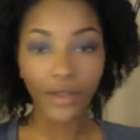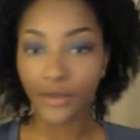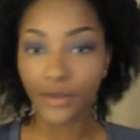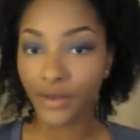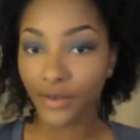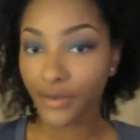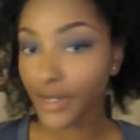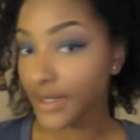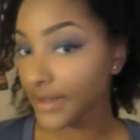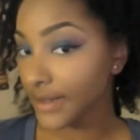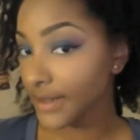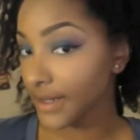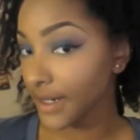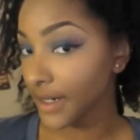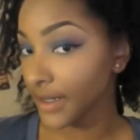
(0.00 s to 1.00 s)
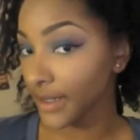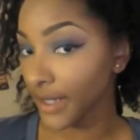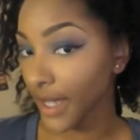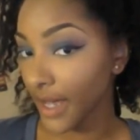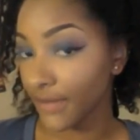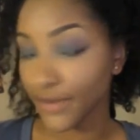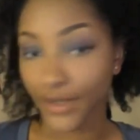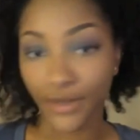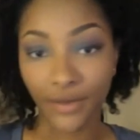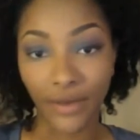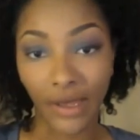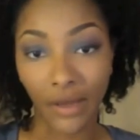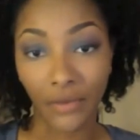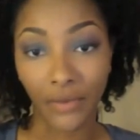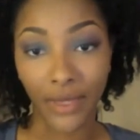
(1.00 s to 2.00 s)
You don't necessarily have to do
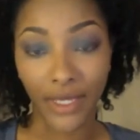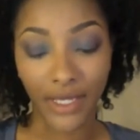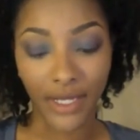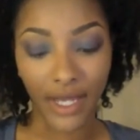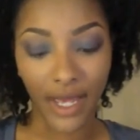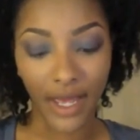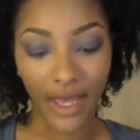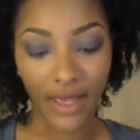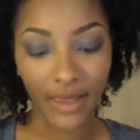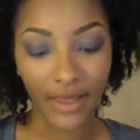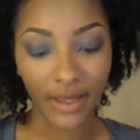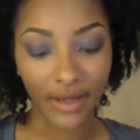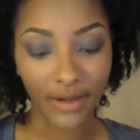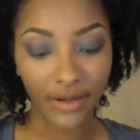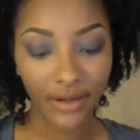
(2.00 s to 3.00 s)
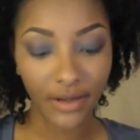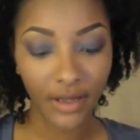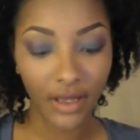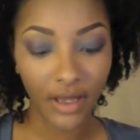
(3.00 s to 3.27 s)
a winged eyeliner.